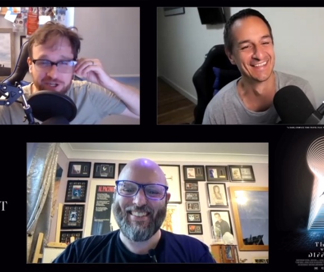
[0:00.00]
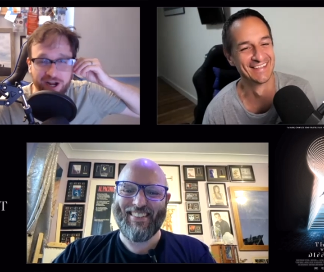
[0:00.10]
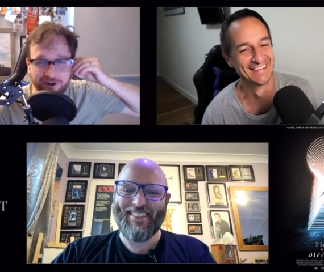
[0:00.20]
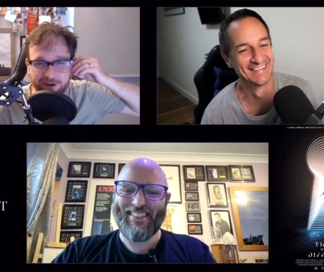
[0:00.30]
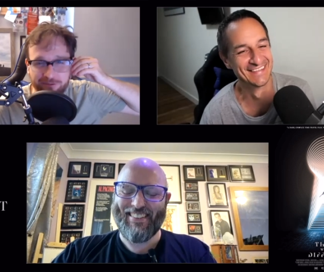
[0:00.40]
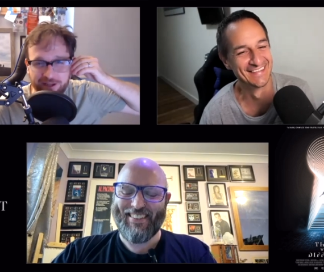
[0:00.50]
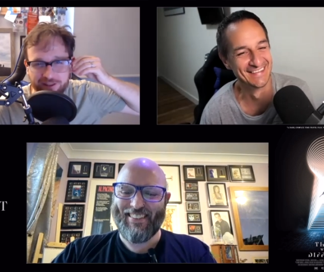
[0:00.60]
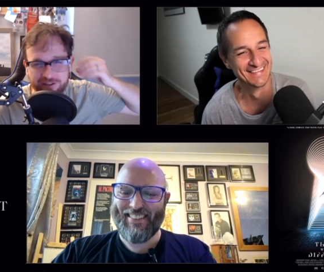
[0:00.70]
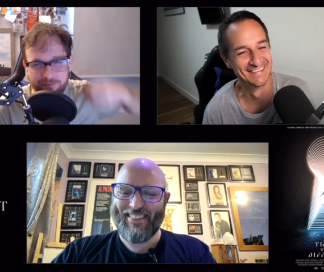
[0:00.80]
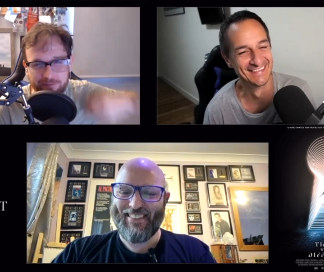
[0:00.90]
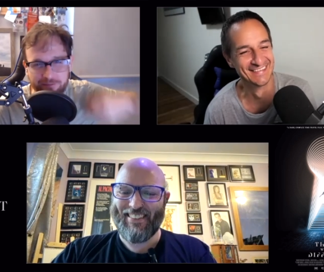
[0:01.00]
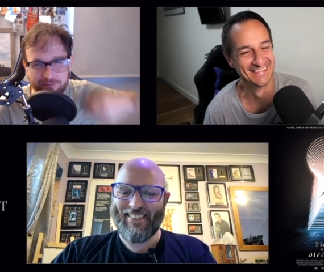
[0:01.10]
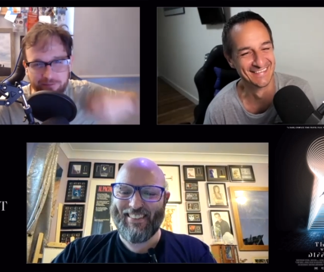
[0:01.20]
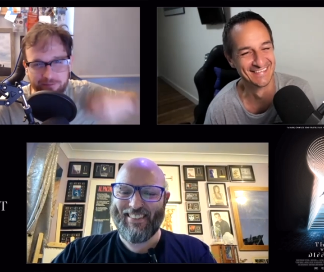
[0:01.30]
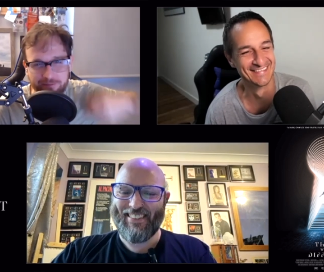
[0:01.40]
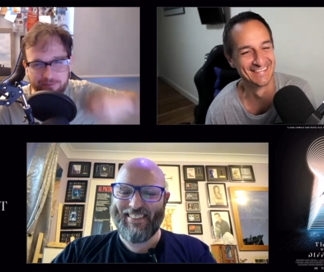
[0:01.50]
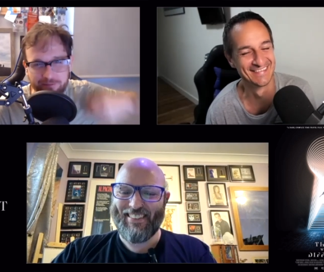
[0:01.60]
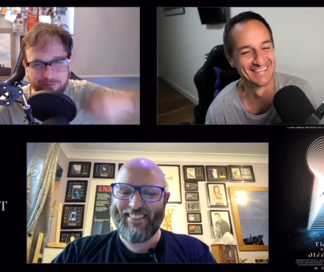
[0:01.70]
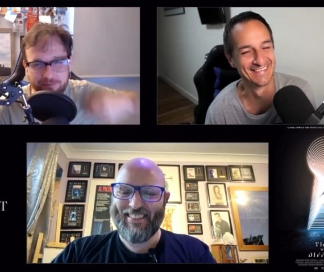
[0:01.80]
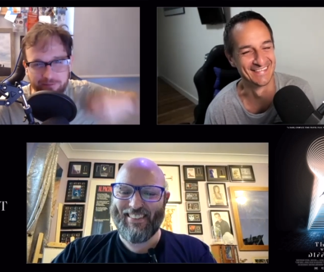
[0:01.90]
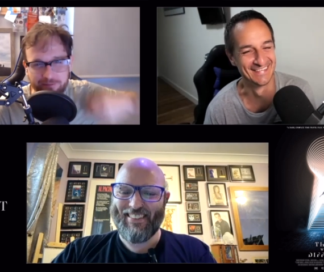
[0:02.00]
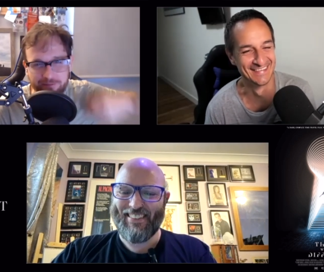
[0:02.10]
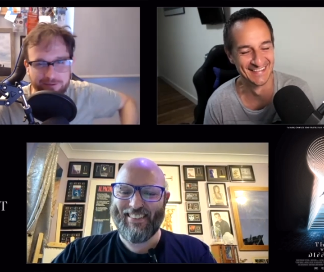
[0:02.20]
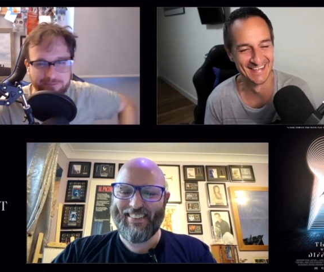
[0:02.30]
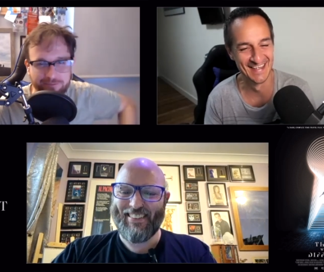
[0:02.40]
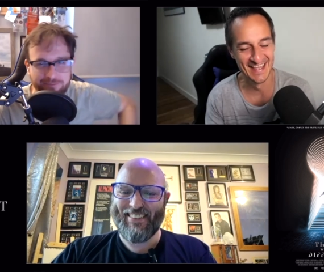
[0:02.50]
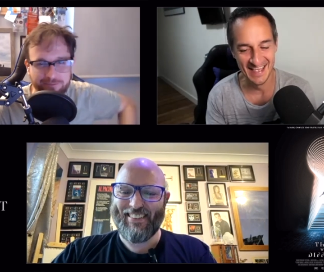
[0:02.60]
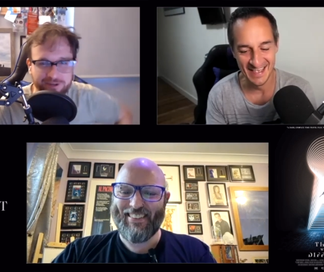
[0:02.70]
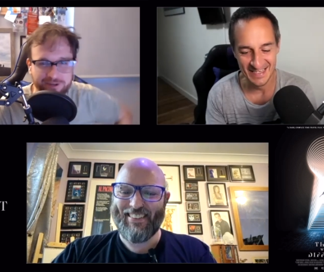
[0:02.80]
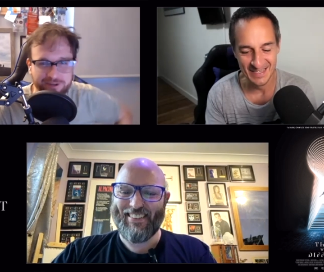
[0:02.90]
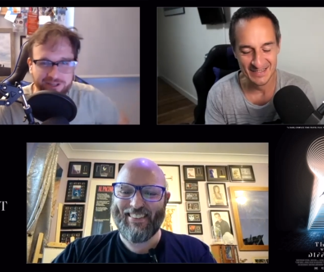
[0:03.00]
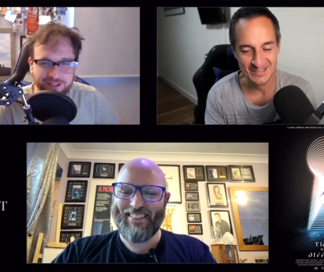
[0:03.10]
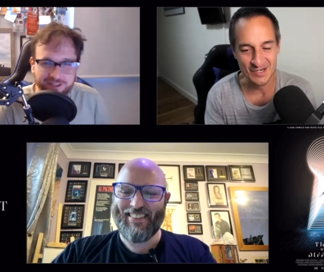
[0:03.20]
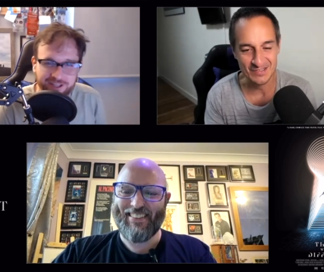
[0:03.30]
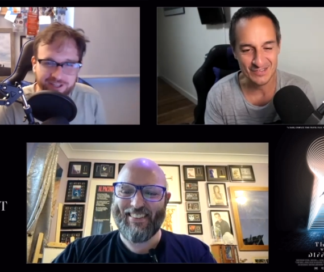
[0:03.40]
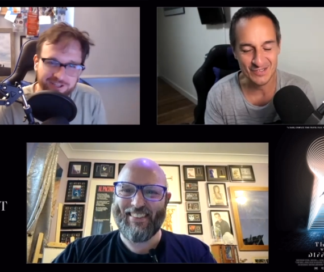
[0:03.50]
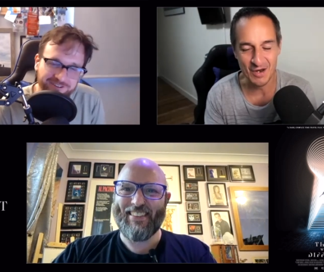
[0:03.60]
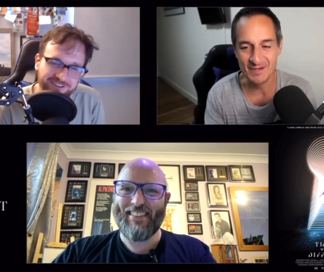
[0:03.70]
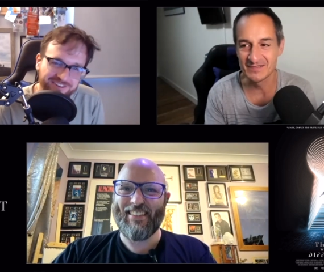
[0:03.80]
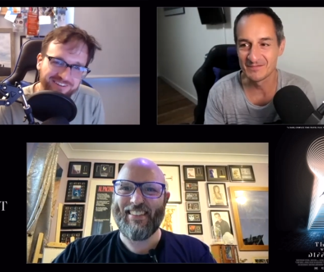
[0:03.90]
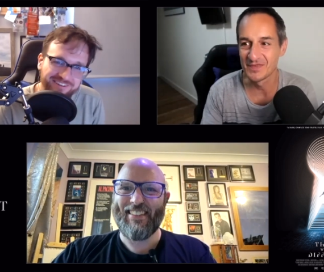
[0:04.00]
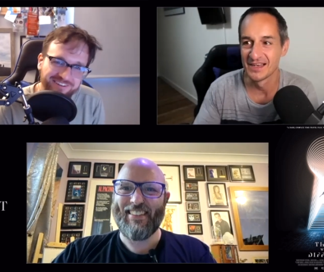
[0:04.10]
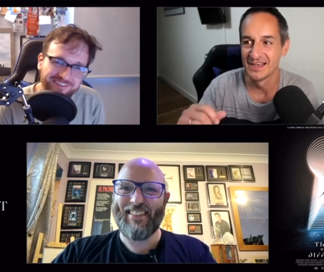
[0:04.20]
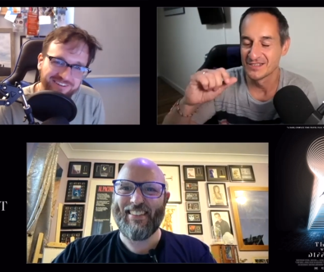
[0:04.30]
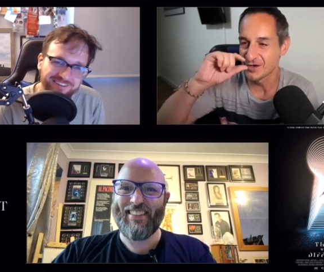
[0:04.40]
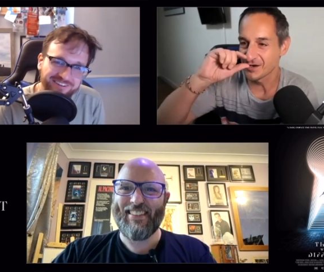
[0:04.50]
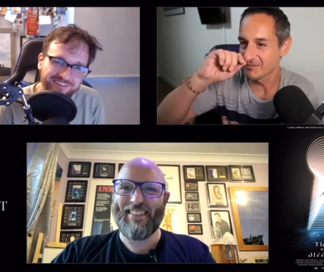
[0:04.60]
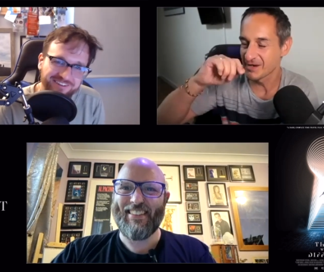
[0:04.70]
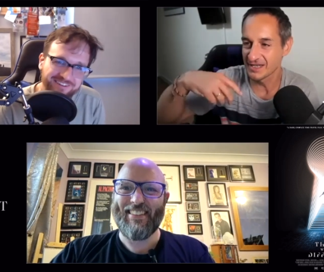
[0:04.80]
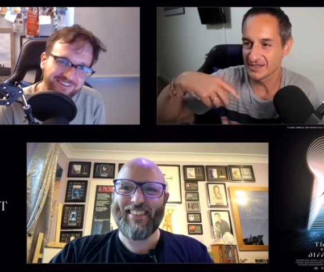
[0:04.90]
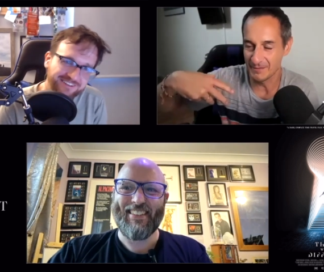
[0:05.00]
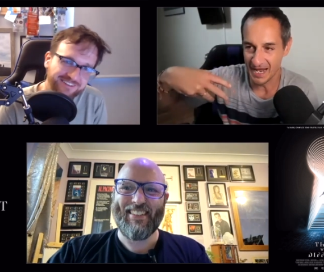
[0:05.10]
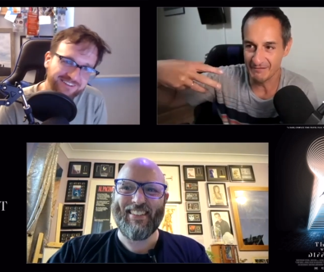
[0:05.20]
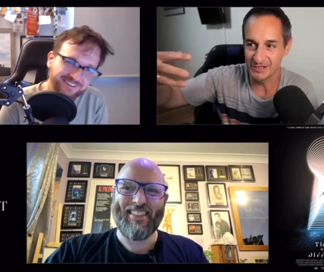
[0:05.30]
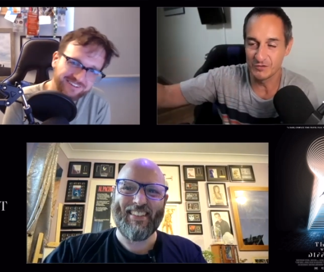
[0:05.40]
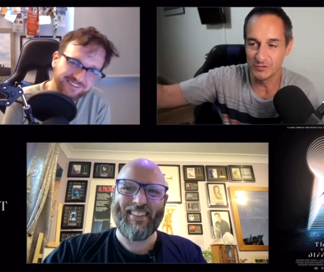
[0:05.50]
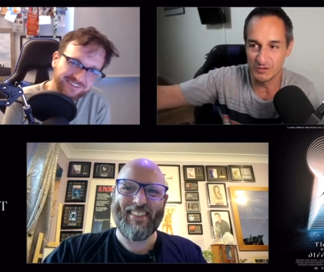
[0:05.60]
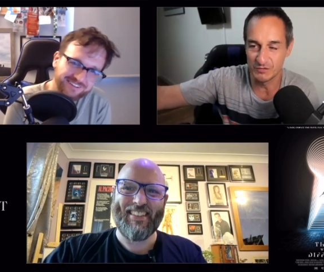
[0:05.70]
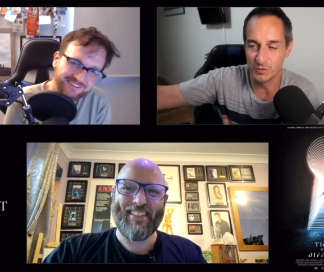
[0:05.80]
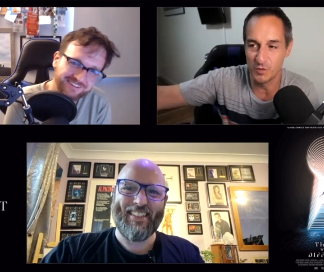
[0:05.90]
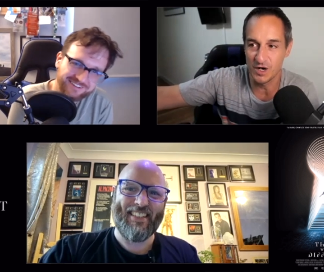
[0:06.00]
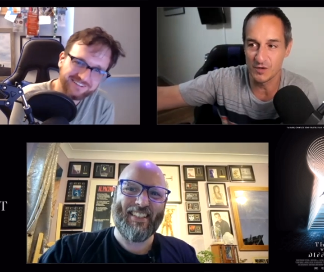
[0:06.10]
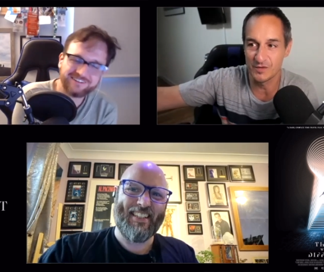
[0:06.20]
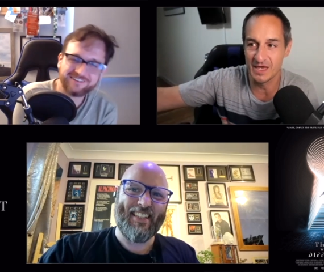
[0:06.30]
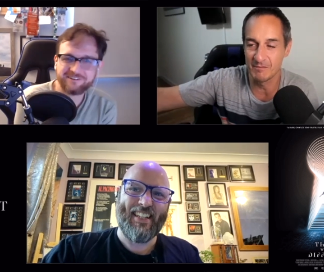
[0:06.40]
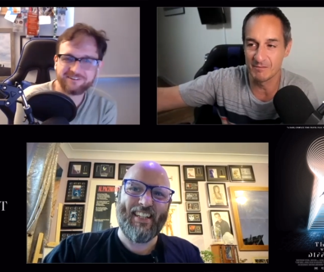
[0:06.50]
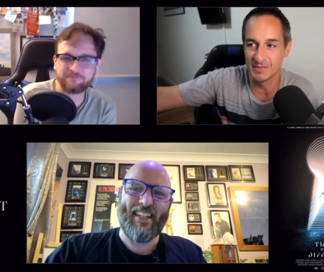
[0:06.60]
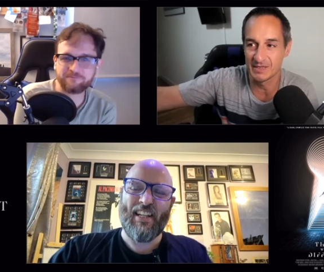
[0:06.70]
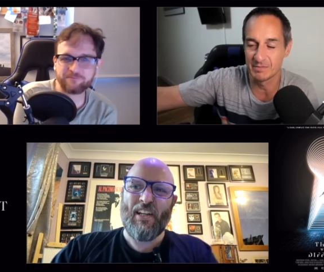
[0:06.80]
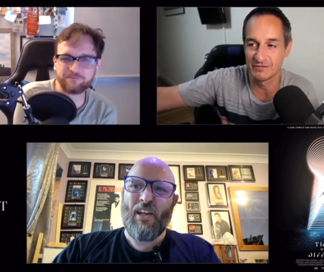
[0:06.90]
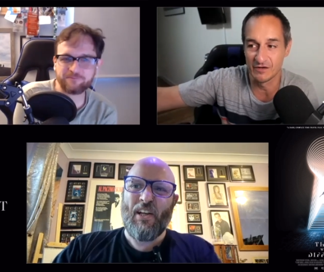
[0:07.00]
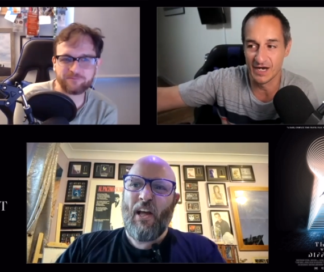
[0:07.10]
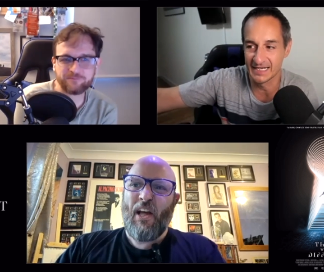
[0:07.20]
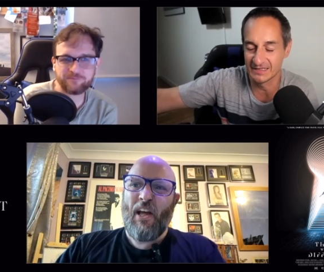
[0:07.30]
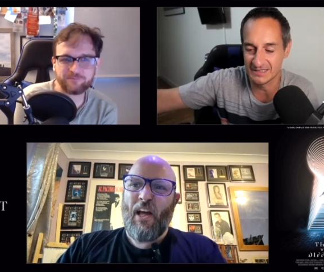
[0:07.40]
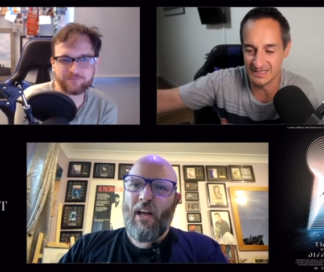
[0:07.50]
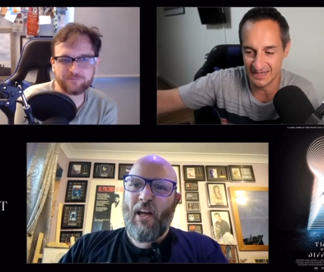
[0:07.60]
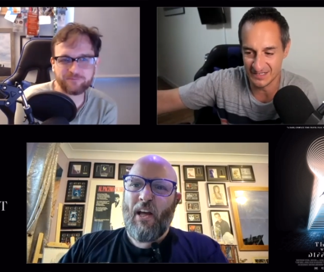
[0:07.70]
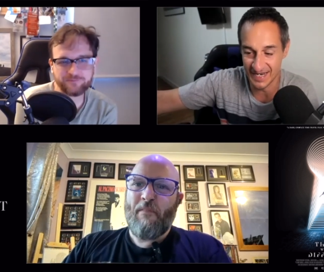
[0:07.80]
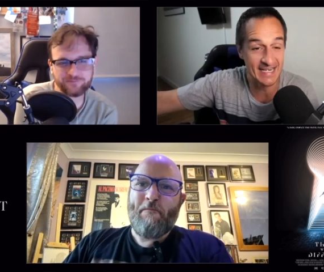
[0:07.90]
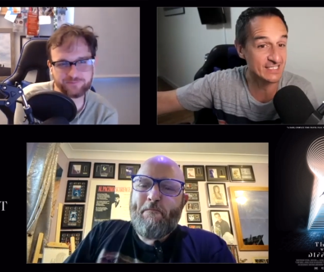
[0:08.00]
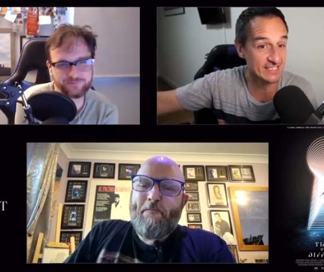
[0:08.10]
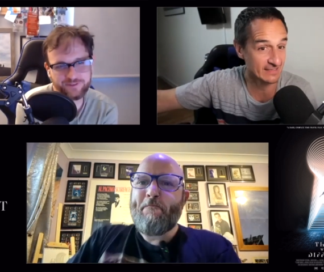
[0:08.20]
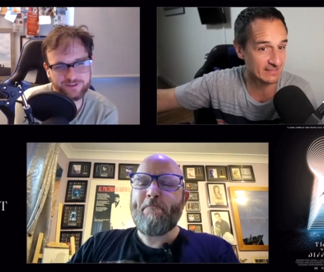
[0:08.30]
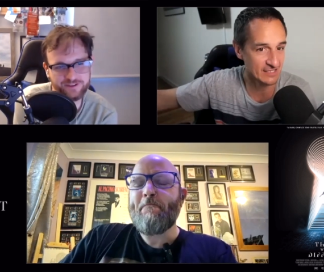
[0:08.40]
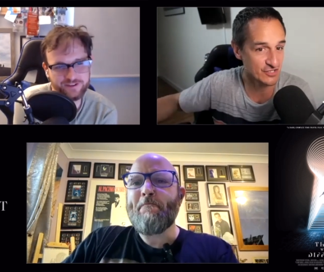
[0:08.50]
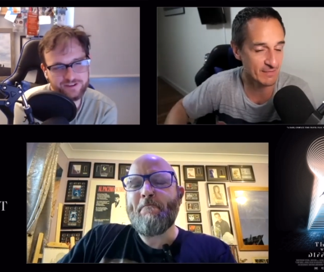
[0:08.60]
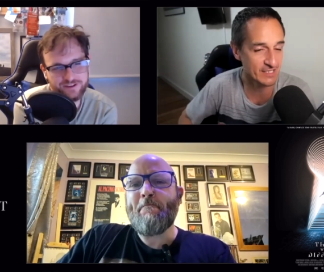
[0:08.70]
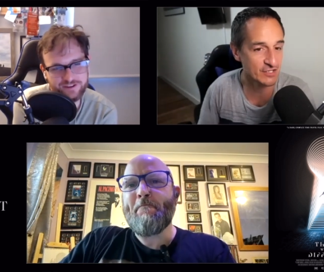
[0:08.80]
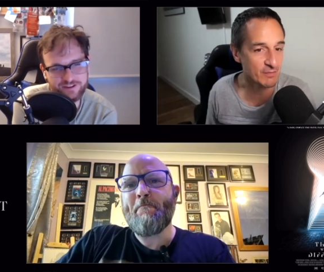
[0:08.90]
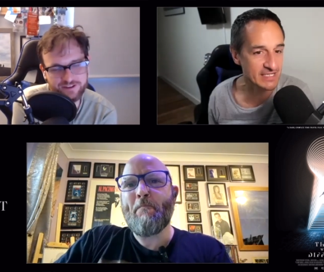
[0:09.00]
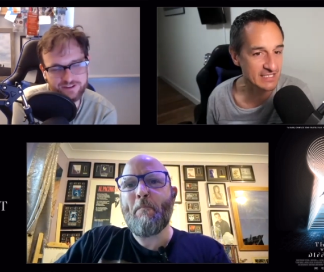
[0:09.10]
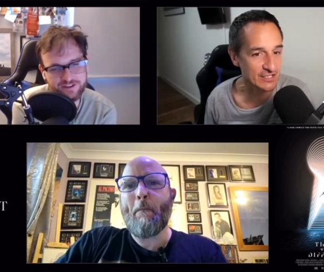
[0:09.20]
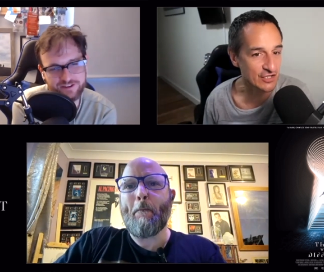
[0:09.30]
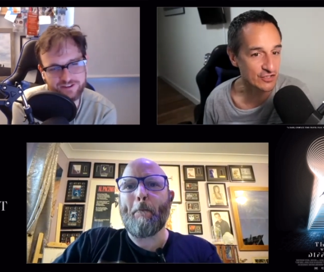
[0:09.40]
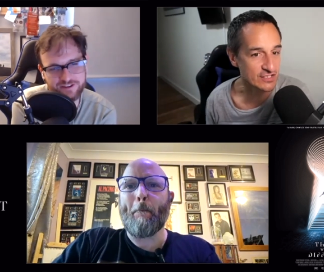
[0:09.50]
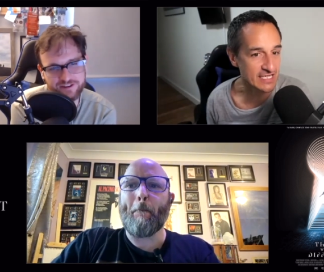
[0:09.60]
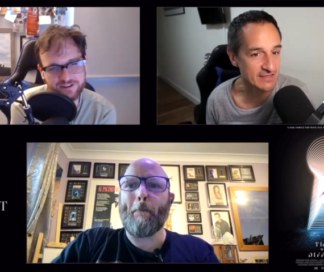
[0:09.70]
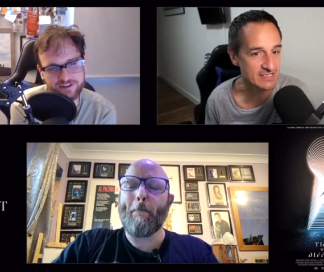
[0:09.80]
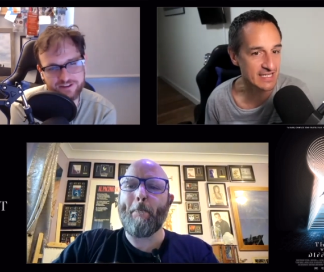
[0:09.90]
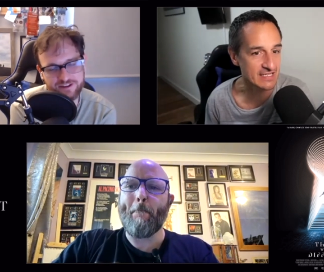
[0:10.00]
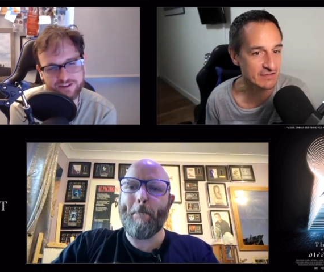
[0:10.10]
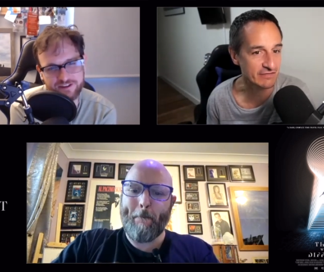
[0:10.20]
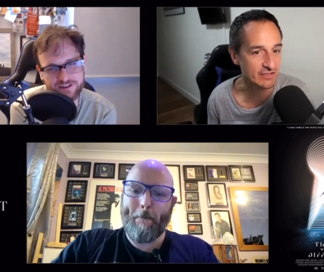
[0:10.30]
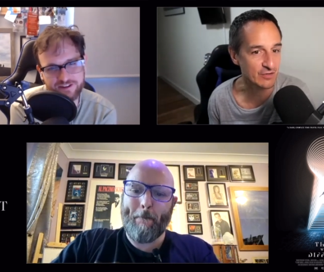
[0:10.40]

Speaker 1: an honor to be in the same company. Mm-hmm. Thank so, you. I mean, Talking
Speaker 2: about, I mean, having you, you've worked with them beforehand as an editor, because I mean, you, you basically cut your teeth as an editor for